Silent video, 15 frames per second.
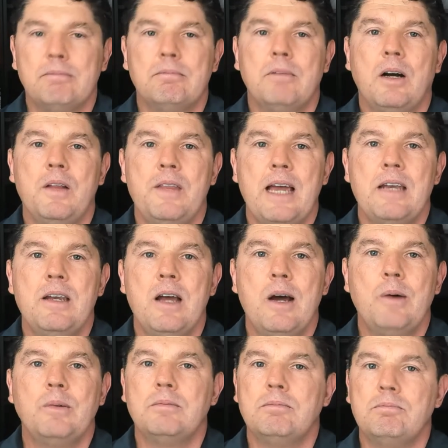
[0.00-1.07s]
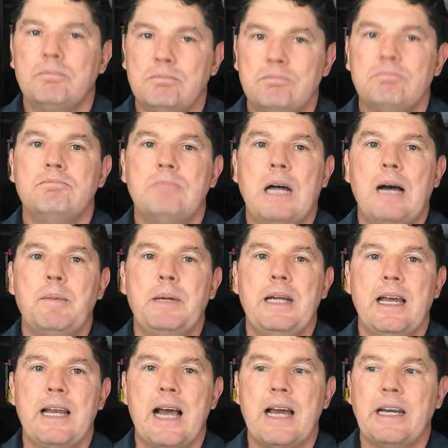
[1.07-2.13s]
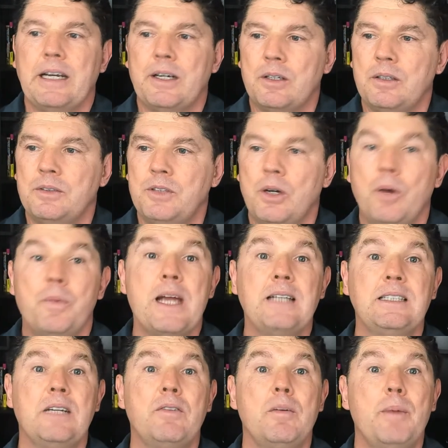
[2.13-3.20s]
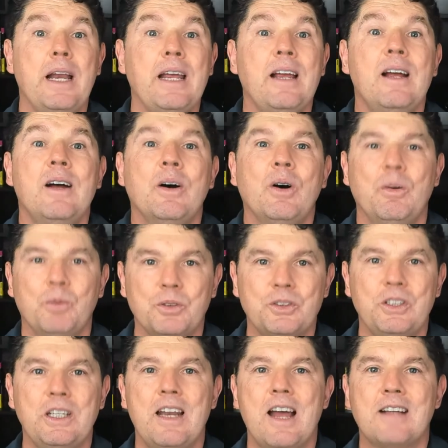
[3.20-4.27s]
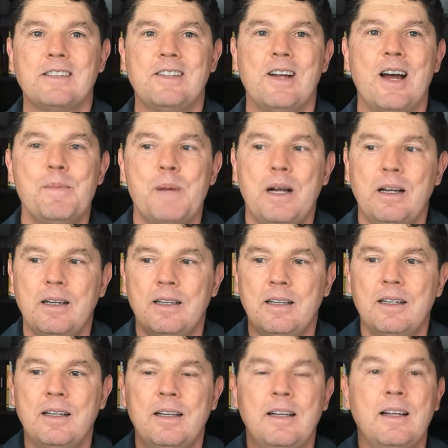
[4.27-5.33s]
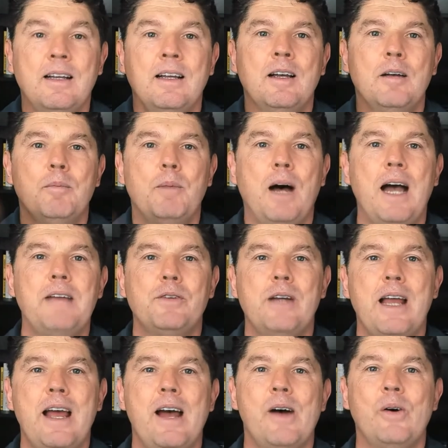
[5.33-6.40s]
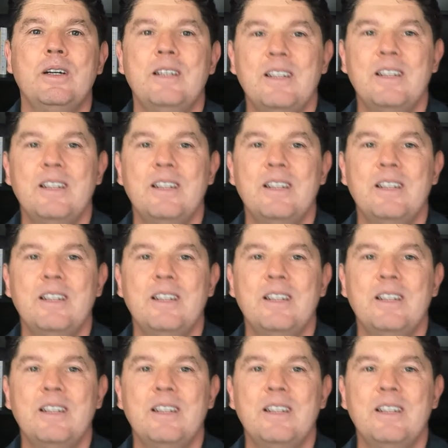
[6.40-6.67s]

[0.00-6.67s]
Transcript: on that note, I'm going to head out of here. So thanks, everybody. We'll see you next time. Bye for now.